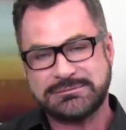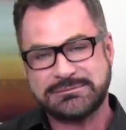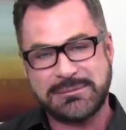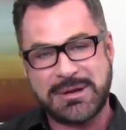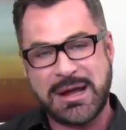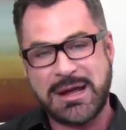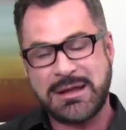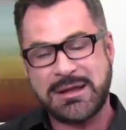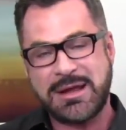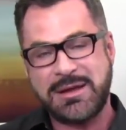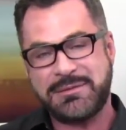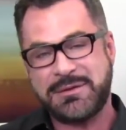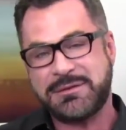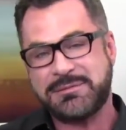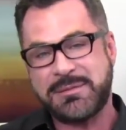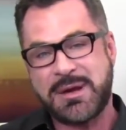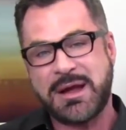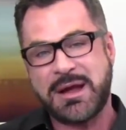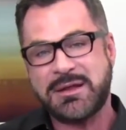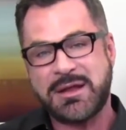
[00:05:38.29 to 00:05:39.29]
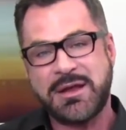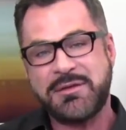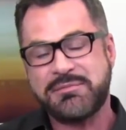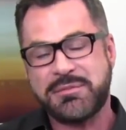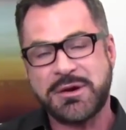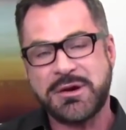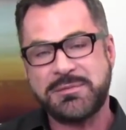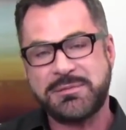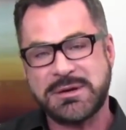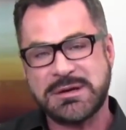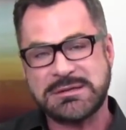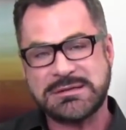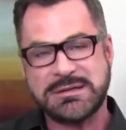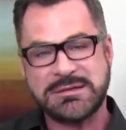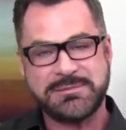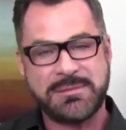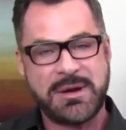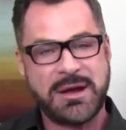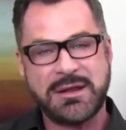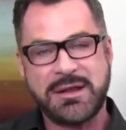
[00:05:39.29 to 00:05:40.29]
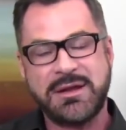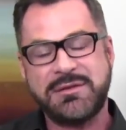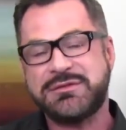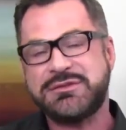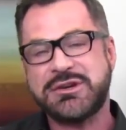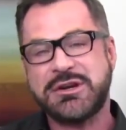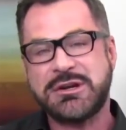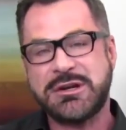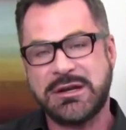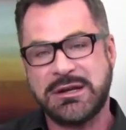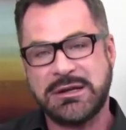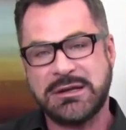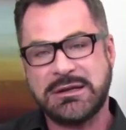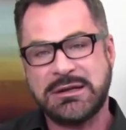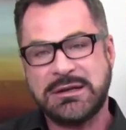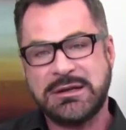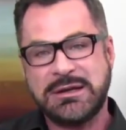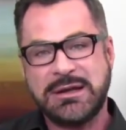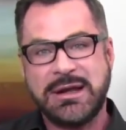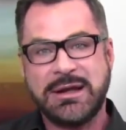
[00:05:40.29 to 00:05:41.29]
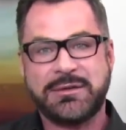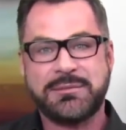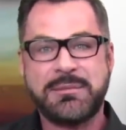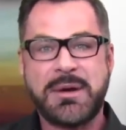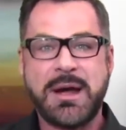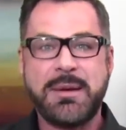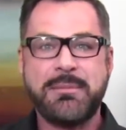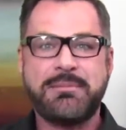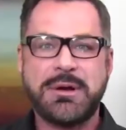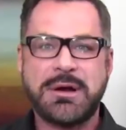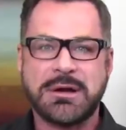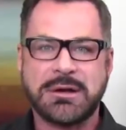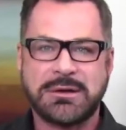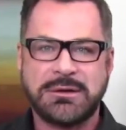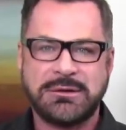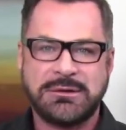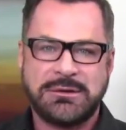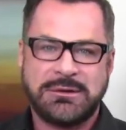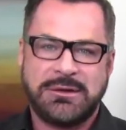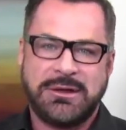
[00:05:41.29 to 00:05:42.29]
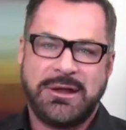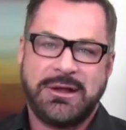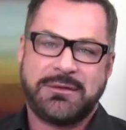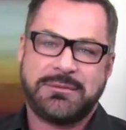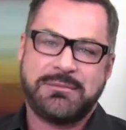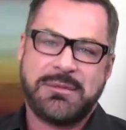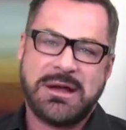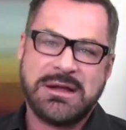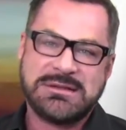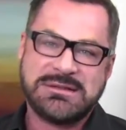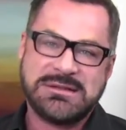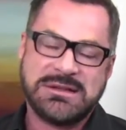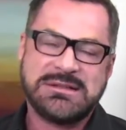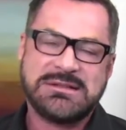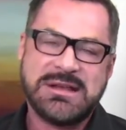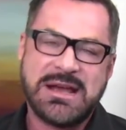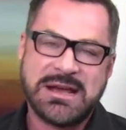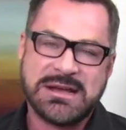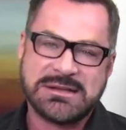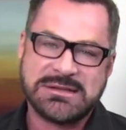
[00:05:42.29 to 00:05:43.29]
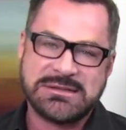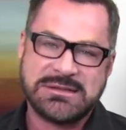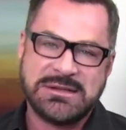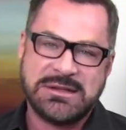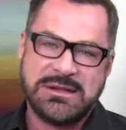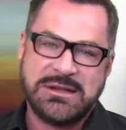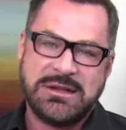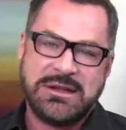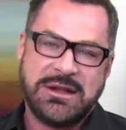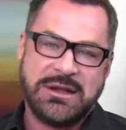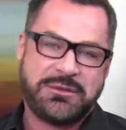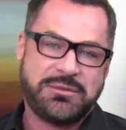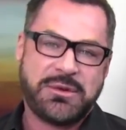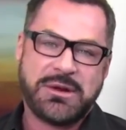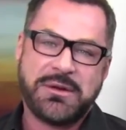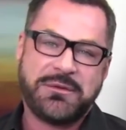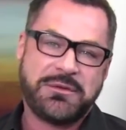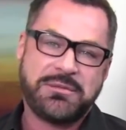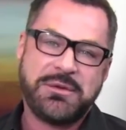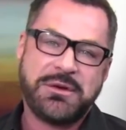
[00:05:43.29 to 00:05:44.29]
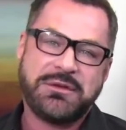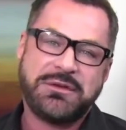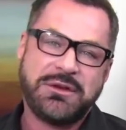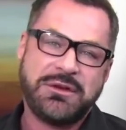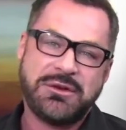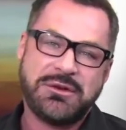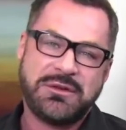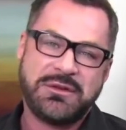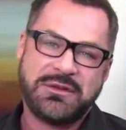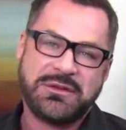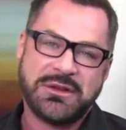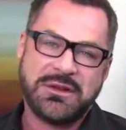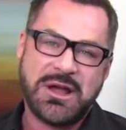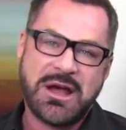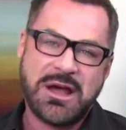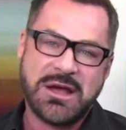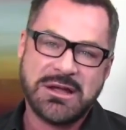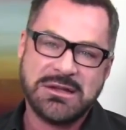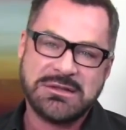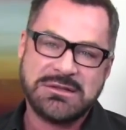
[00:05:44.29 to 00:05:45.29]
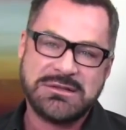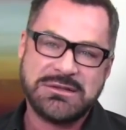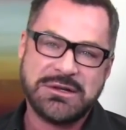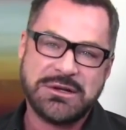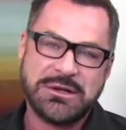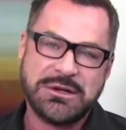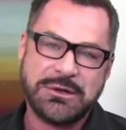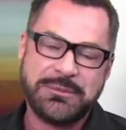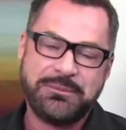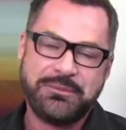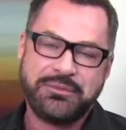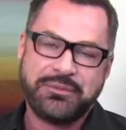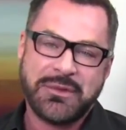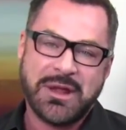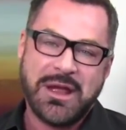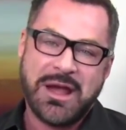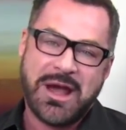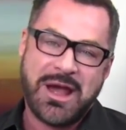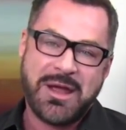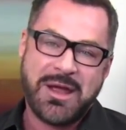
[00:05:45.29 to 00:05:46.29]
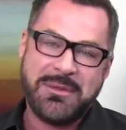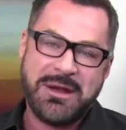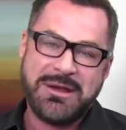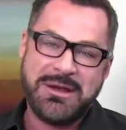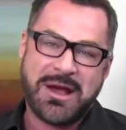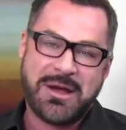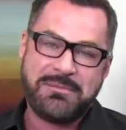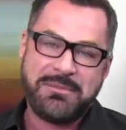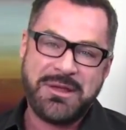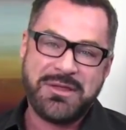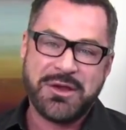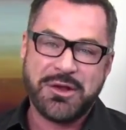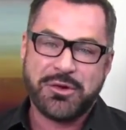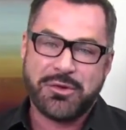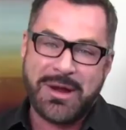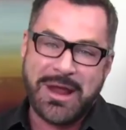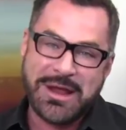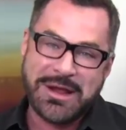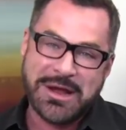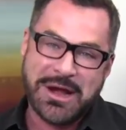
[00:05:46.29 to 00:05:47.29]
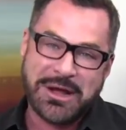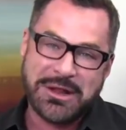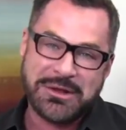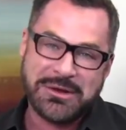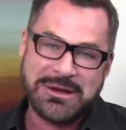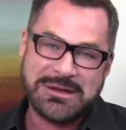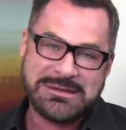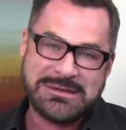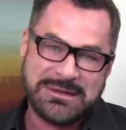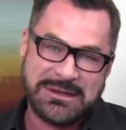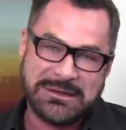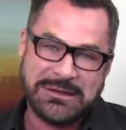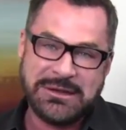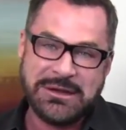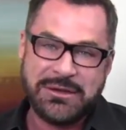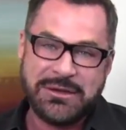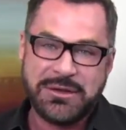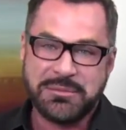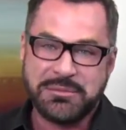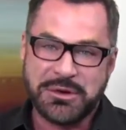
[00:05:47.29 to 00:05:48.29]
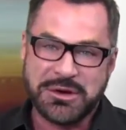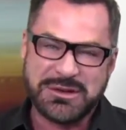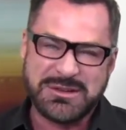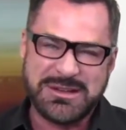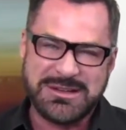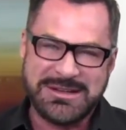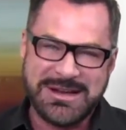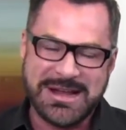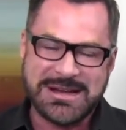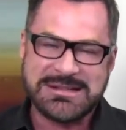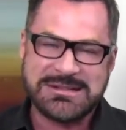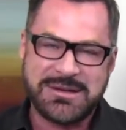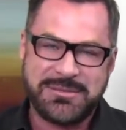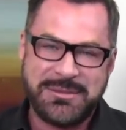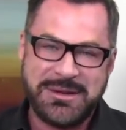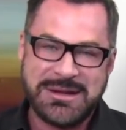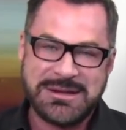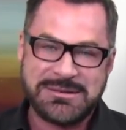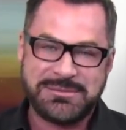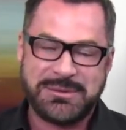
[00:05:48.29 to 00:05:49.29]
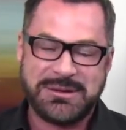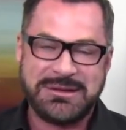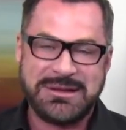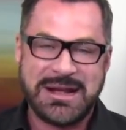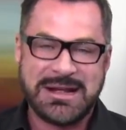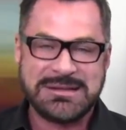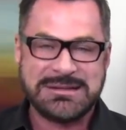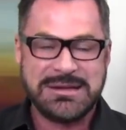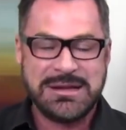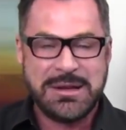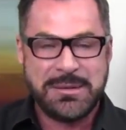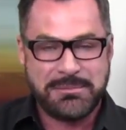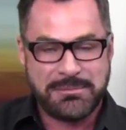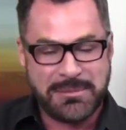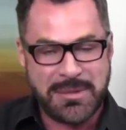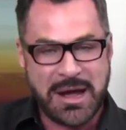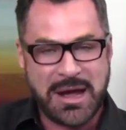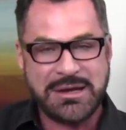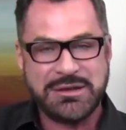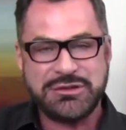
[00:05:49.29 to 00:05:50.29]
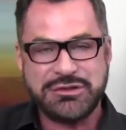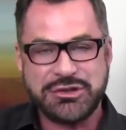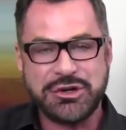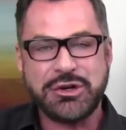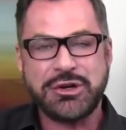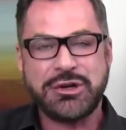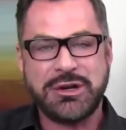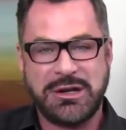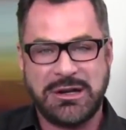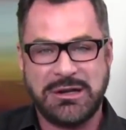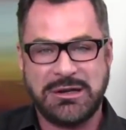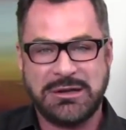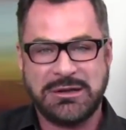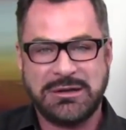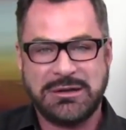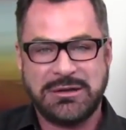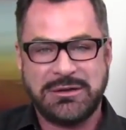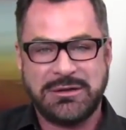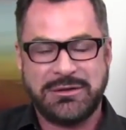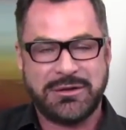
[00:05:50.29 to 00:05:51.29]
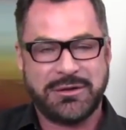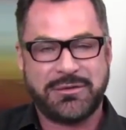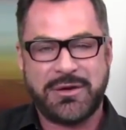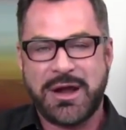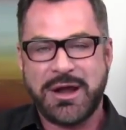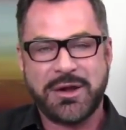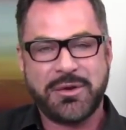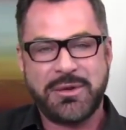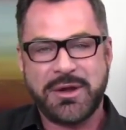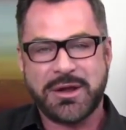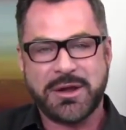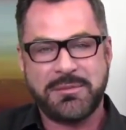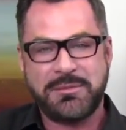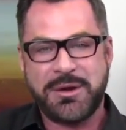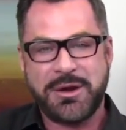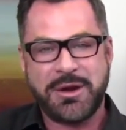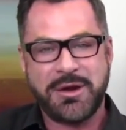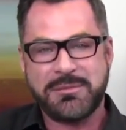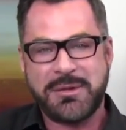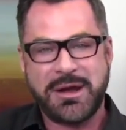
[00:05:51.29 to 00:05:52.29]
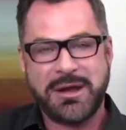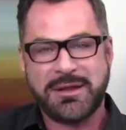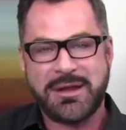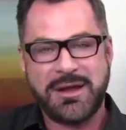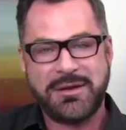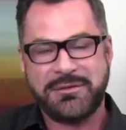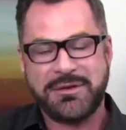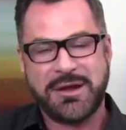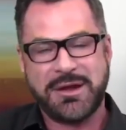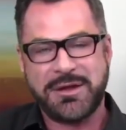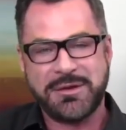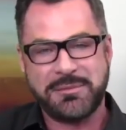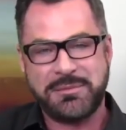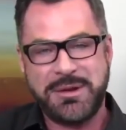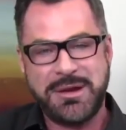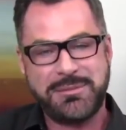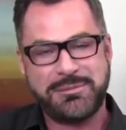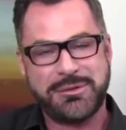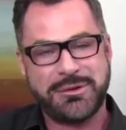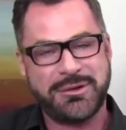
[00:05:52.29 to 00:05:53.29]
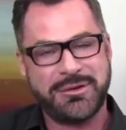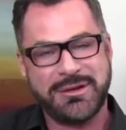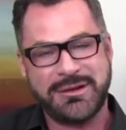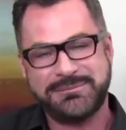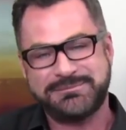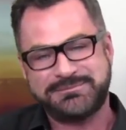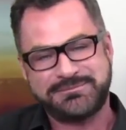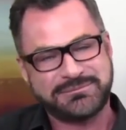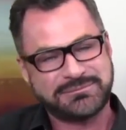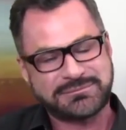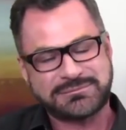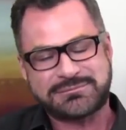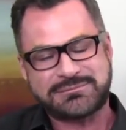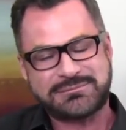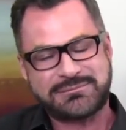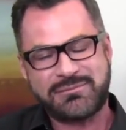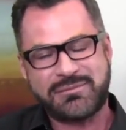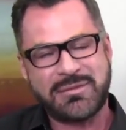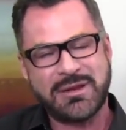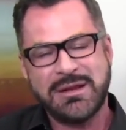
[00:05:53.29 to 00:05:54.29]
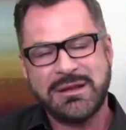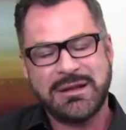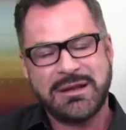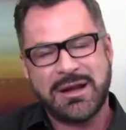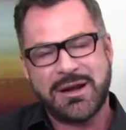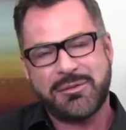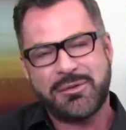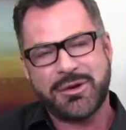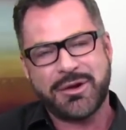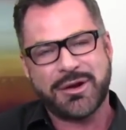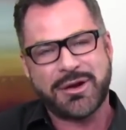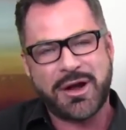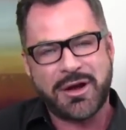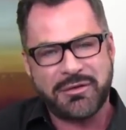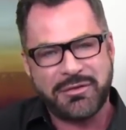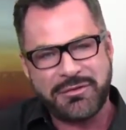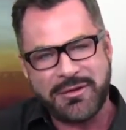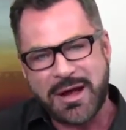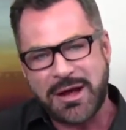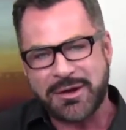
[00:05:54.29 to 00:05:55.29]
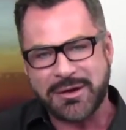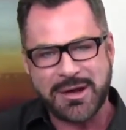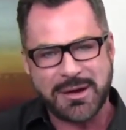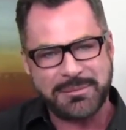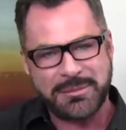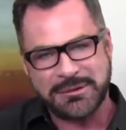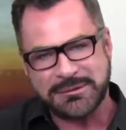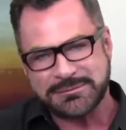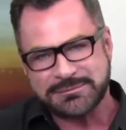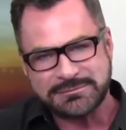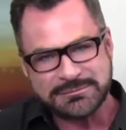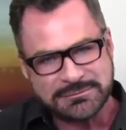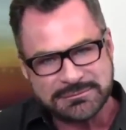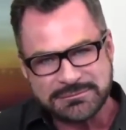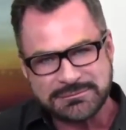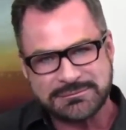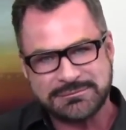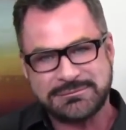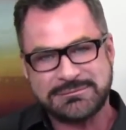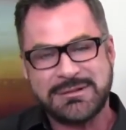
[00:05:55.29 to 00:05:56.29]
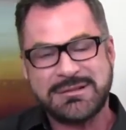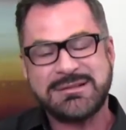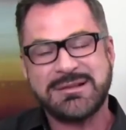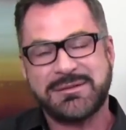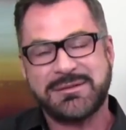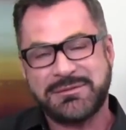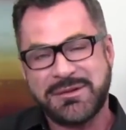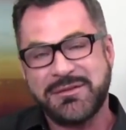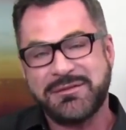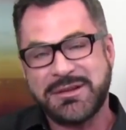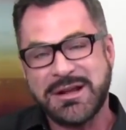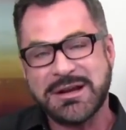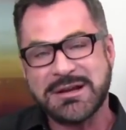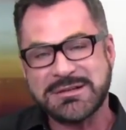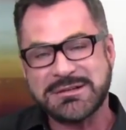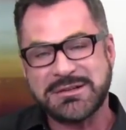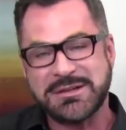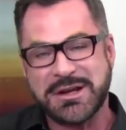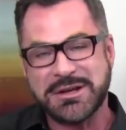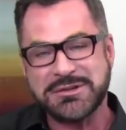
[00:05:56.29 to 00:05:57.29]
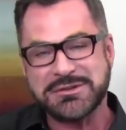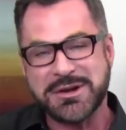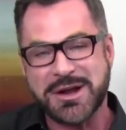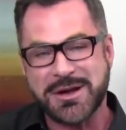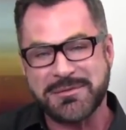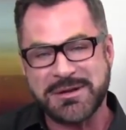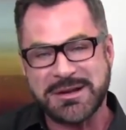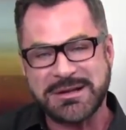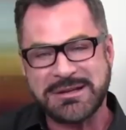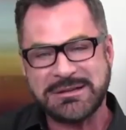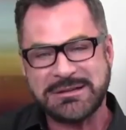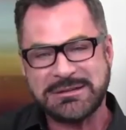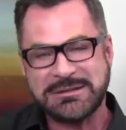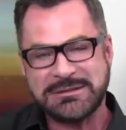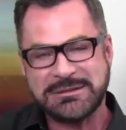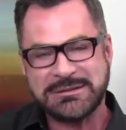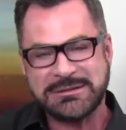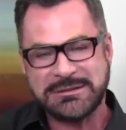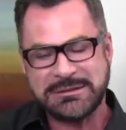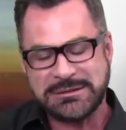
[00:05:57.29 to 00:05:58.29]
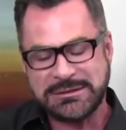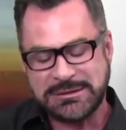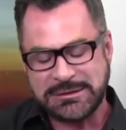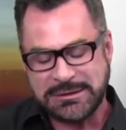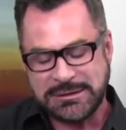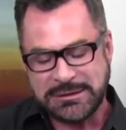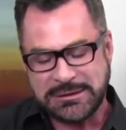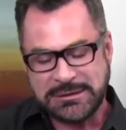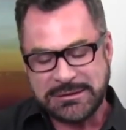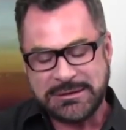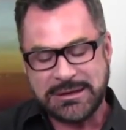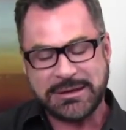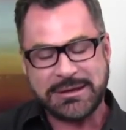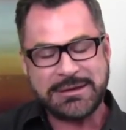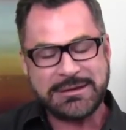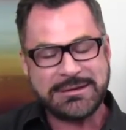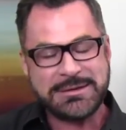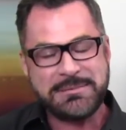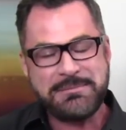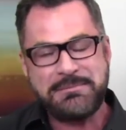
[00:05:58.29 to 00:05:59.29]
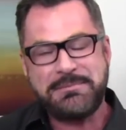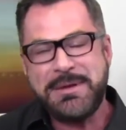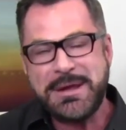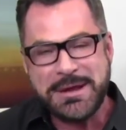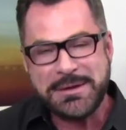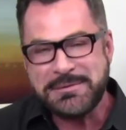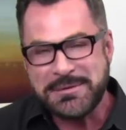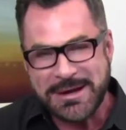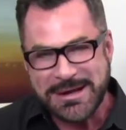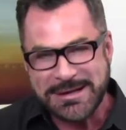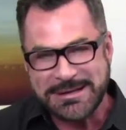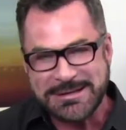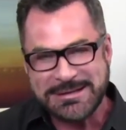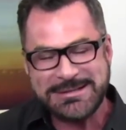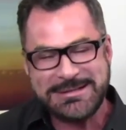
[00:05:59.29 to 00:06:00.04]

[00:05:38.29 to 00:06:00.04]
My life is my life purpose. It's my life journey. It's my book. It's my success. It's what I'm supposed to do in the salon. So I may not be the great colorist that the person next to me is, but that's my journey. So if I quit comparing my life to other people, then I won't get all fouled up in sometimes hair salon drama. Now this is a big one.